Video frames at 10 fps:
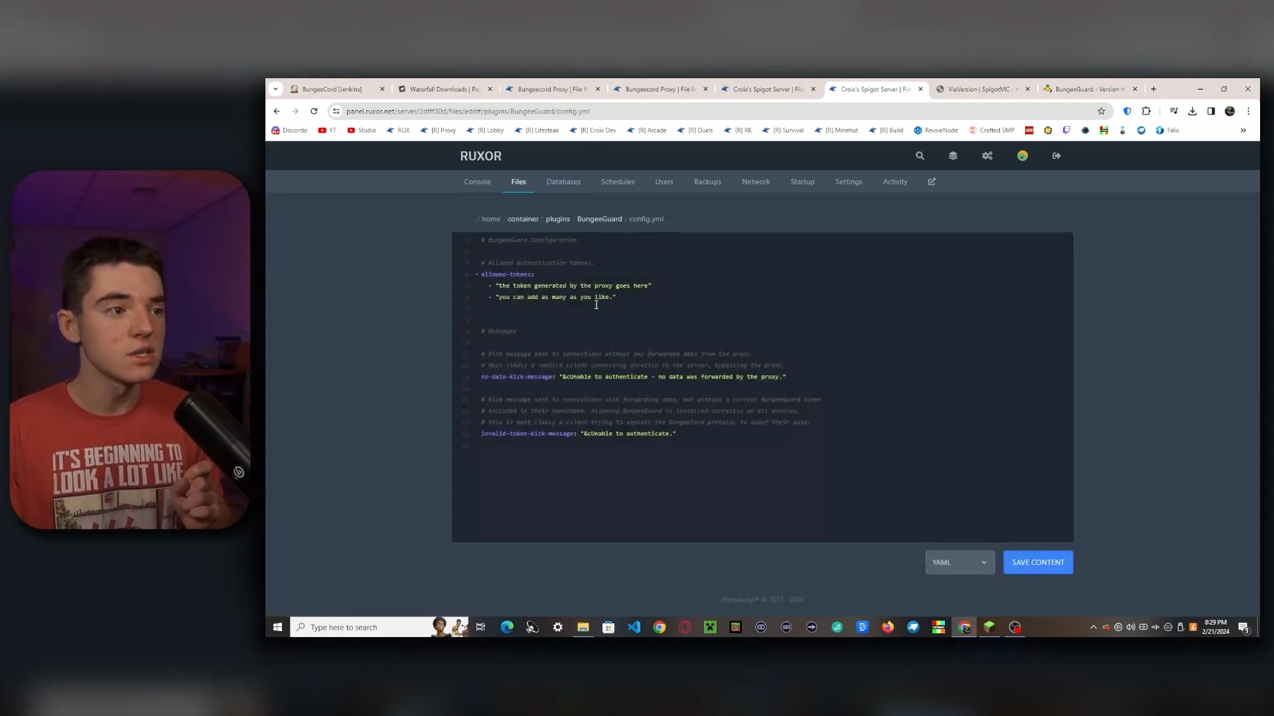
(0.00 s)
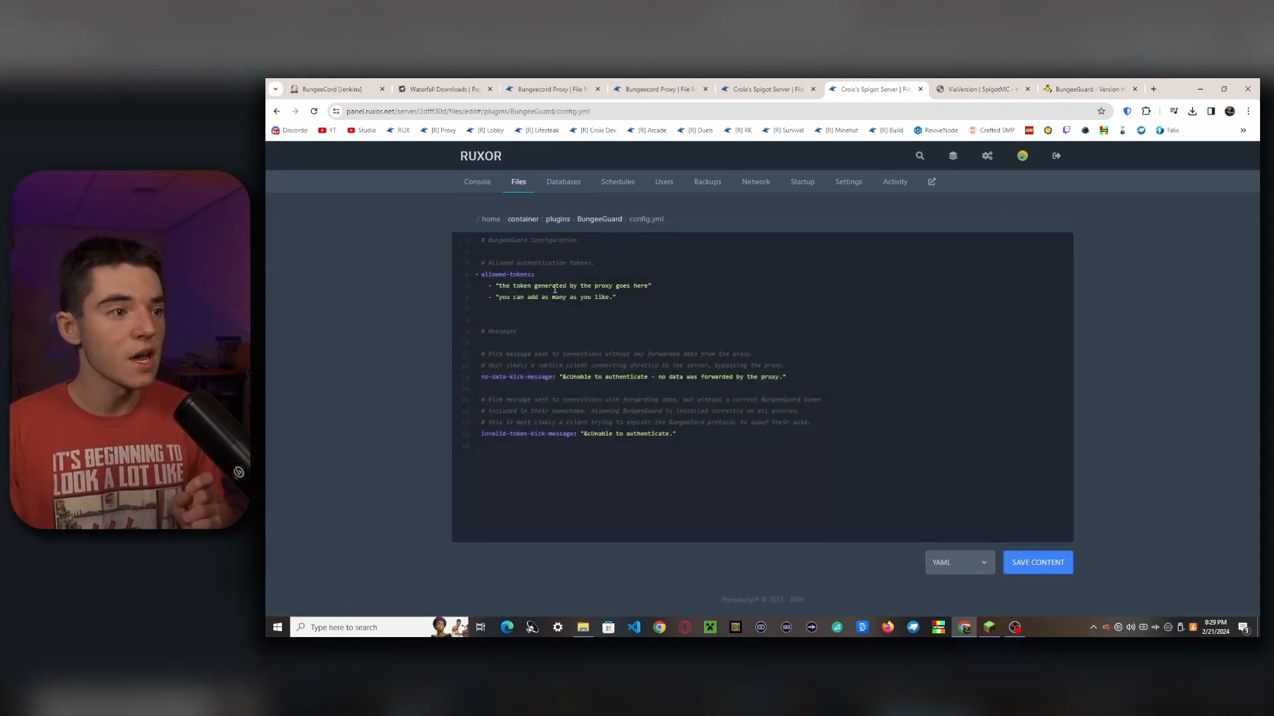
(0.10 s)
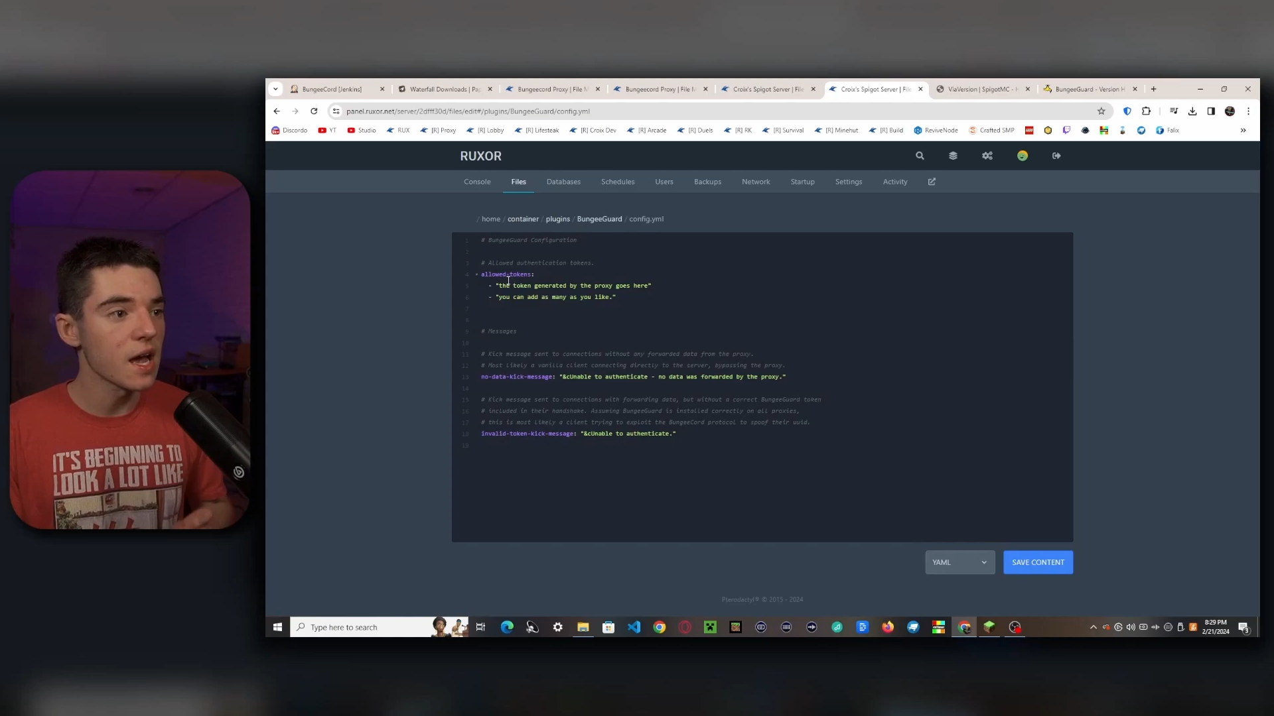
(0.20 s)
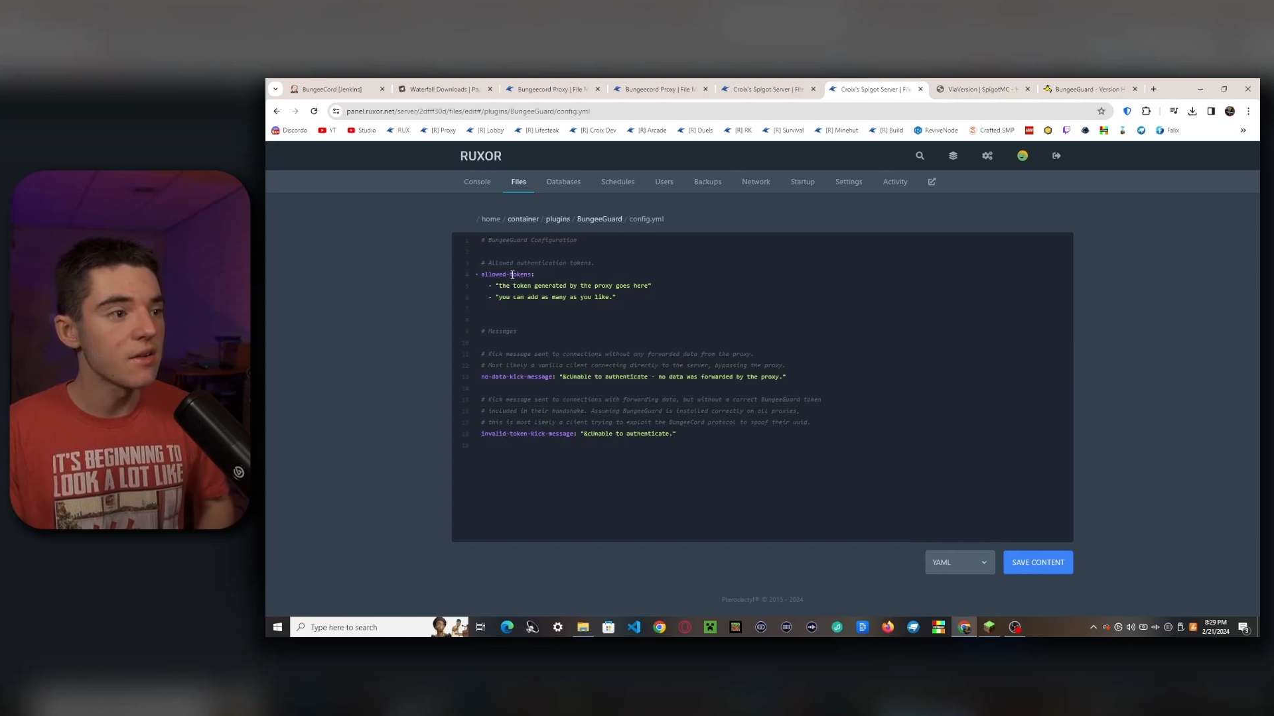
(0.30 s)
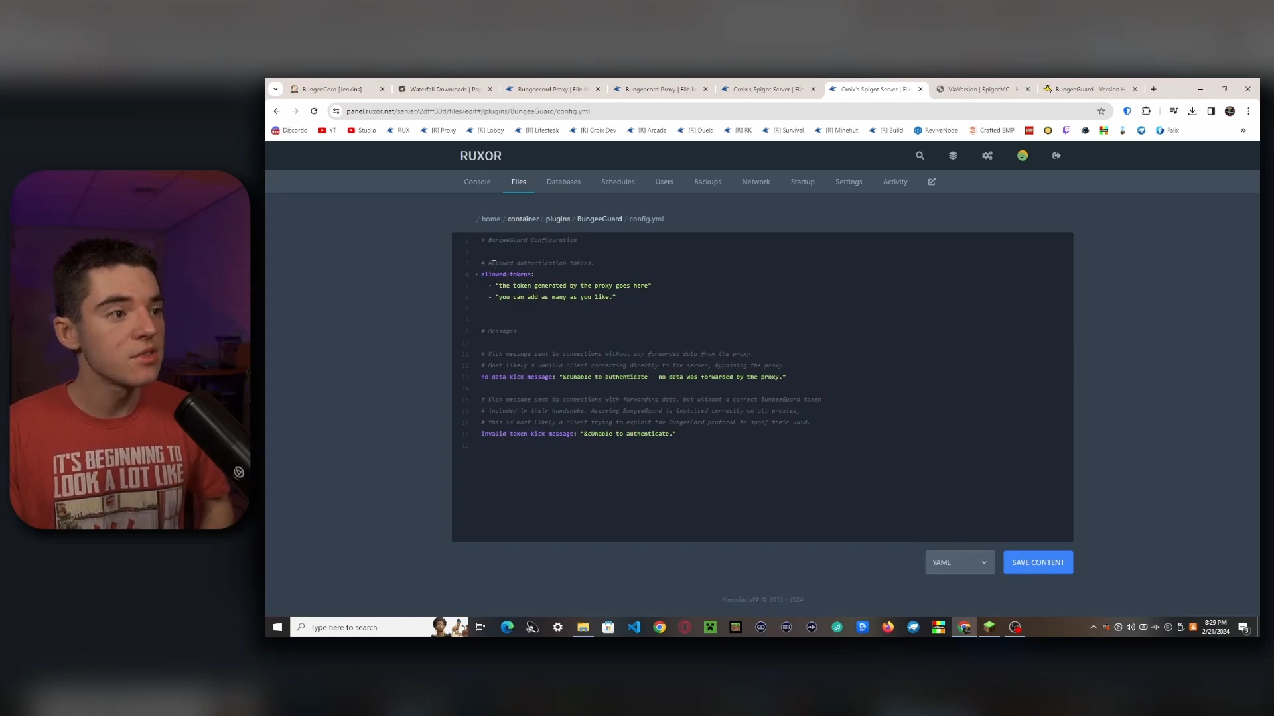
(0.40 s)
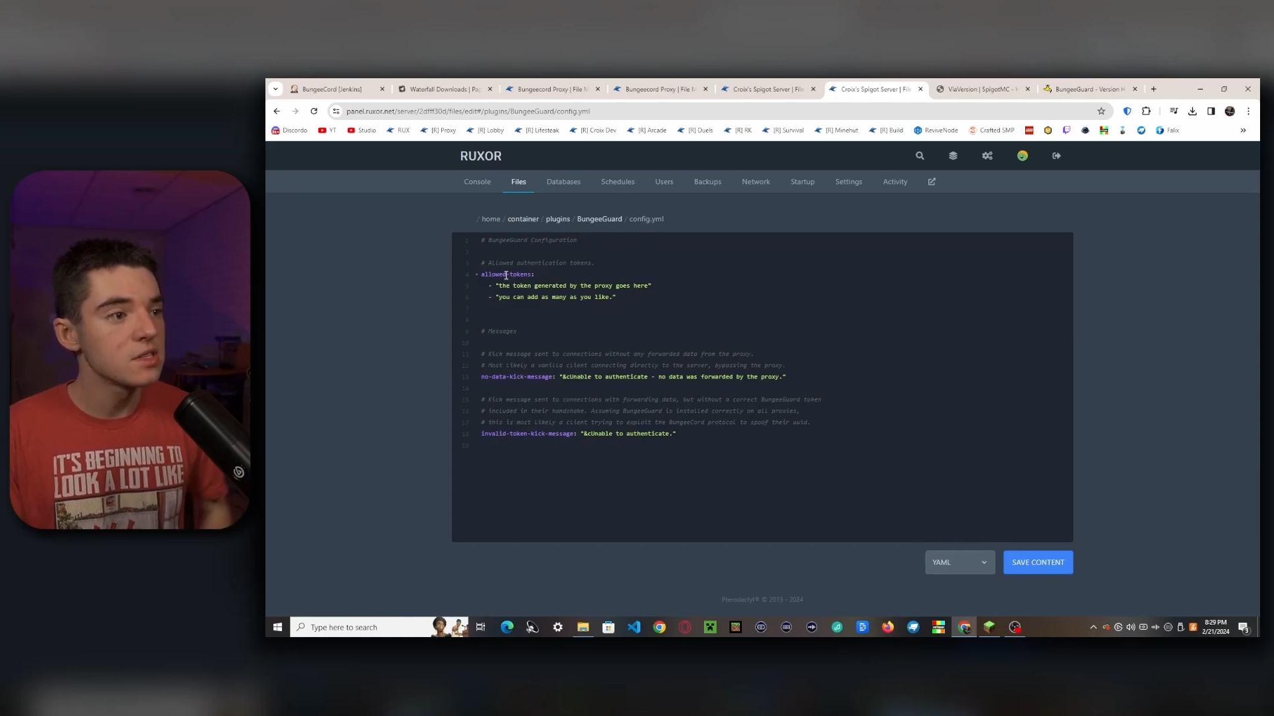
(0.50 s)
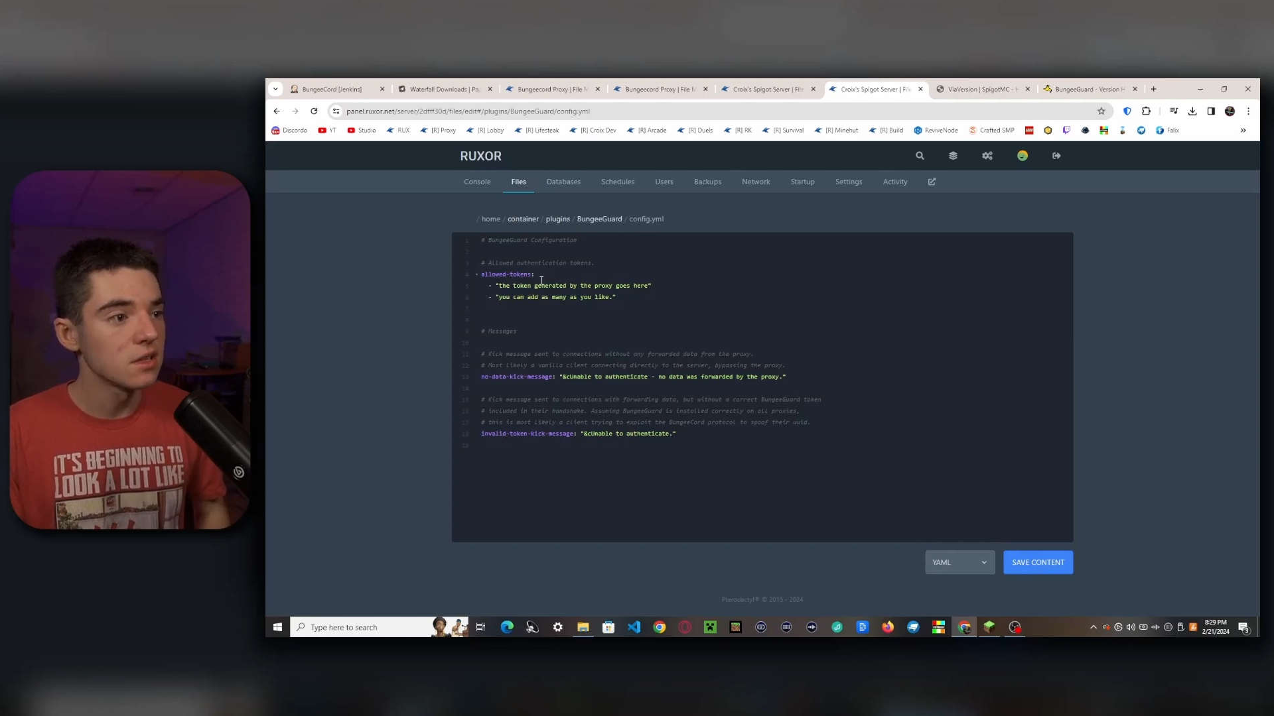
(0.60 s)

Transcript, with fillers: to have these